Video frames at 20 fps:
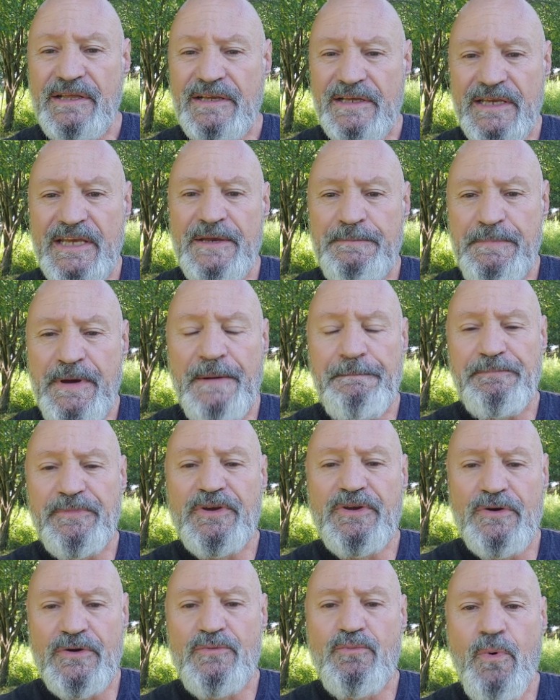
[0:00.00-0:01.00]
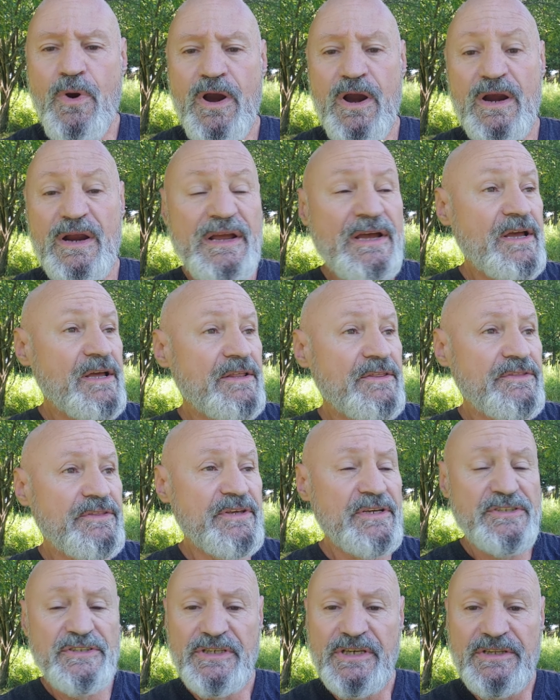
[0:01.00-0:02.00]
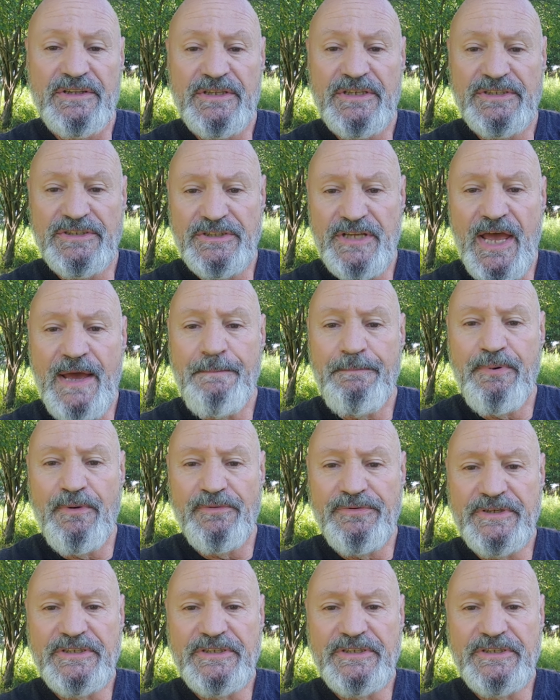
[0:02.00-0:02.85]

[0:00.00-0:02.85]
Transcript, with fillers: Keep up the good work. This this temple,